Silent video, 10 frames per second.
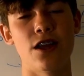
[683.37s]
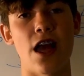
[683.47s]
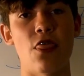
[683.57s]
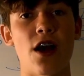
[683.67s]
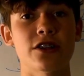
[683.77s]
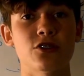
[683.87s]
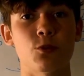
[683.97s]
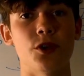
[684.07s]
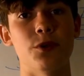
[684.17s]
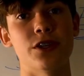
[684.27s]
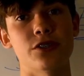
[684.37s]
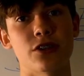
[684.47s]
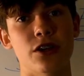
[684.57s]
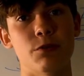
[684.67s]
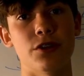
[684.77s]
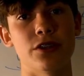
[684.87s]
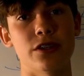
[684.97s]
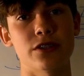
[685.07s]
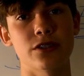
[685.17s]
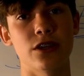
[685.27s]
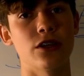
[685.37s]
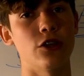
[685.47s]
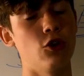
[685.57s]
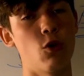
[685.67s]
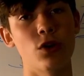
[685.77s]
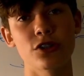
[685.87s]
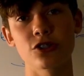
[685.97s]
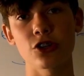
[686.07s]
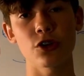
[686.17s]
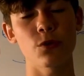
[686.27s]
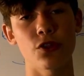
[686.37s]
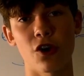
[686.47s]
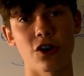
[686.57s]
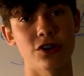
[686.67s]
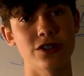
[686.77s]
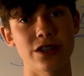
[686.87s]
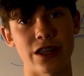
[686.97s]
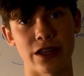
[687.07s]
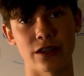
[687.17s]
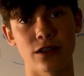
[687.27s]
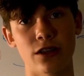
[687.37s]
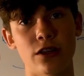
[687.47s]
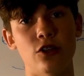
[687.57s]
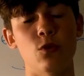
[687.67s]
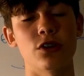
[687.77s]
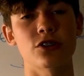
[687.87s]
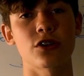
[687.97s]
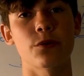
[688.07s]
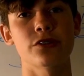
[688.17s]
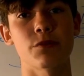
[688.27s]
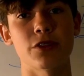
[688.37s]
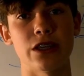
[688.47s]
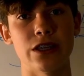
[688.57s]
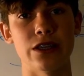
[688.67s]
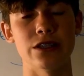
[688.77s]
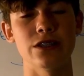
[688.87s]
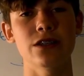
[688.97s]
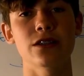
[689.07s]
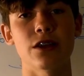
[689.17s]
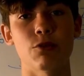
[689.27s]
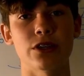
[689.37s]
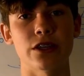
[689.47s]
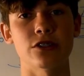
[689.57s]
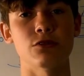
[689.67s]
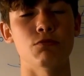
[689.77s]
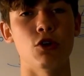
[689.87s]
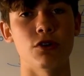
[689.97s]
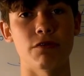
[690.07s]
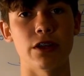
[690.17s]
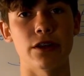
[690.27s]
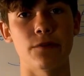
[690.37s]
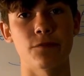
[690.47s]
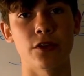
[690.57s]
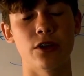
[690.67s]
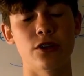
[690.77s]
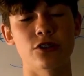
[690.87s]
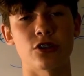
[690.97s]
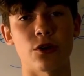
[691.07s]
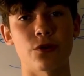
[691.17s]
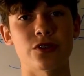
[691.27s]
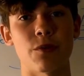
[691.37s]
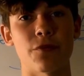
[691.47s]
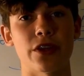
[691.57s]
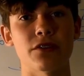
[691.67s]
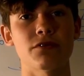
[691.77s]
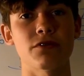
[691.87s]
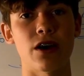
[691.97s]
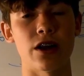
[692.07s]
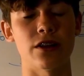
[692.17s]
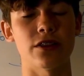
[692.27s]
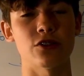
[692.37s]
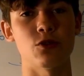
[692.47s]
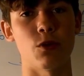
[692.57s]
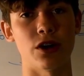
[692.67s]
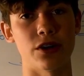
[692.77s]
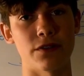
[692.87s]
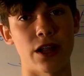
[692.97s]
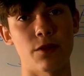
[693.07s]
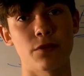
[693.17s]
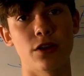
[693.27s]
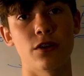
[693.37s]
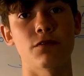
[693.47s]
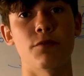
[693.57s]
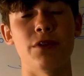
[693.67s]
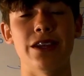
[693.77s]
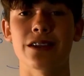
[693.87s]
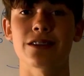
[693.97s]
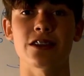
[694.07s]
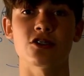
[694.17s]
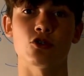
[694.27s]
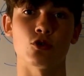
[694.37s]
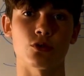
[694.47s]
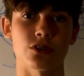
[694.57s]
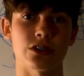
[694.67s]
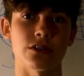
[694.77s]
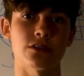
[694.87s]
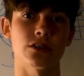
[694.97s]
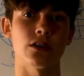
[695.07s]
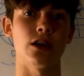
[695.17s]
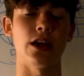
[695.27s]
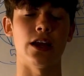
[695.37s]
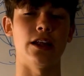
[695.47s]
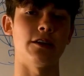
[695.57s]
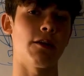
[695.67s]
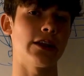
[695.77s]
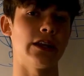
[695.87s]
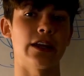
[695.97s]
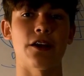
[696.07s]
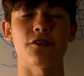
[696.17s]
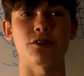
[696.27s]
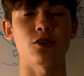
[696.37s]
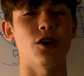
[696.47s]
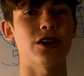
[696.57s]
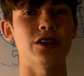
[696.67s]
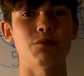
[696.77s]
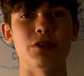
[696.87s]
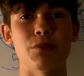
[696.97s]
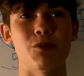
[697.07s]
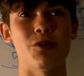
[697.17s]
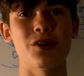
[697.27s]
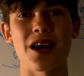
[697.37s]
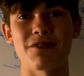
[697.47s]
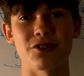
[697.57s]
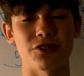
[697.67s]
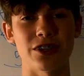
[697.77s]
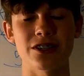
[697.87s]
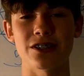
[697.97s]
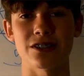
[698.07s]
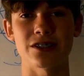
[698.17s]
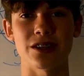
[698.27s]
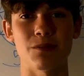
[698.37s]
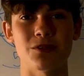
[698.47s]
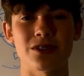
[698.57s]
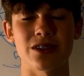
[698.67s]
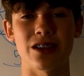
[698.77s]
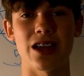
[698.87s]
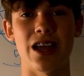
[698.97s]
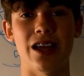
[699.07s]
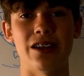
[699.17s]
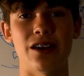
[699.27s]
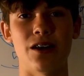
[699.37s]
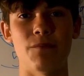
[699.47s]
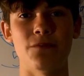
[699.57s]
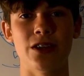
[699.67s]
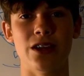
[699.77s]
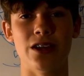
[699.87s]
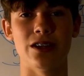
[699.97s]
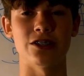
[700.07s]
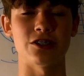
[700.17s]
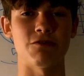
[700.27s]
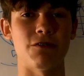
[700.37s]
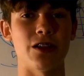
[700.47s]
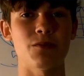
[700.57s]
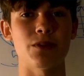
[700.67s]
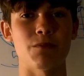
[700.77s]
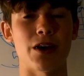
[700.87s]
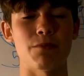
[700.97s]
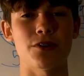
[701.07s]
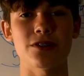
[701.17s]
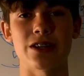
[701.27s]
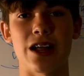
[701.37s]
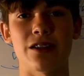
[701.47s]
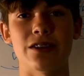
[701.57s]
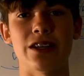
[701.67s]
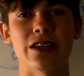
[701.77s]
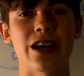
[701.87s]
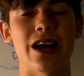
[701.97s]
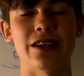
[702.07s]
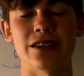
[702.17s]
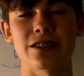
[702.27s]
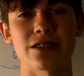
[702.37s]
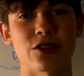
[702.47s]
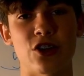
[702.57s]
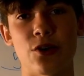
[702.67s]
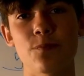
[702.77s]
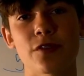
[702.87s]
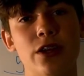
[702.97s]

And that's the way we get started with this. You don't want to start with the hardest thing. You want to start with something easy that will get you motivated. Start with something fun that you want to develop for me, that's social skills. And getting out there and talking to people, having relationships, and um, just developing my personality and kindness, you know?